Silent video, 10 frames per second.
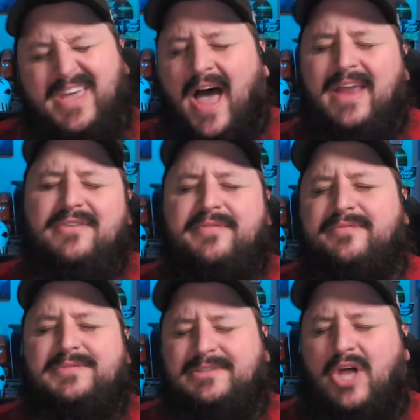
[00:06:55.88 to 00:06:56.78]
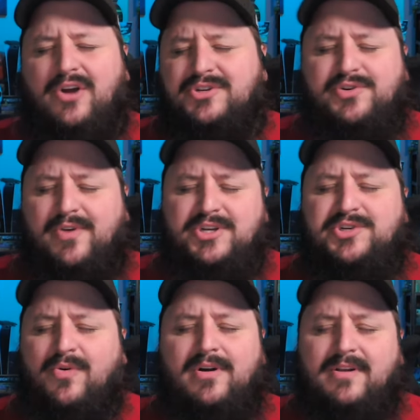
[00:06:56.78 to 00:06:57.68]
Kind of long story
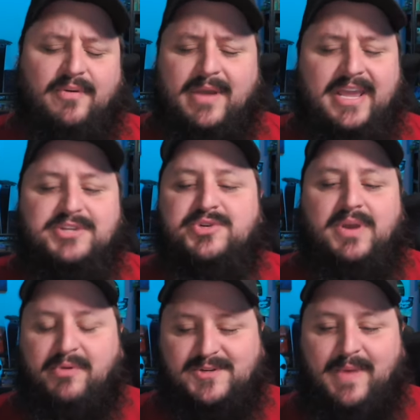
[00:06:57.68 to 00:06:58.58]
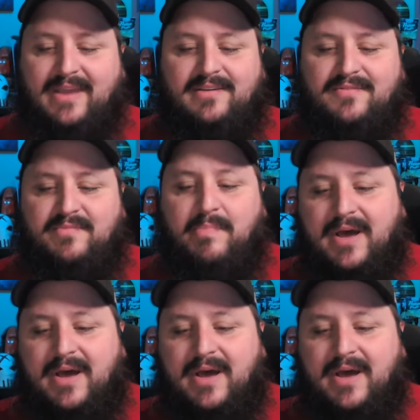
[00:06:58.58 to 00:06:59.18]
short from a history perspective,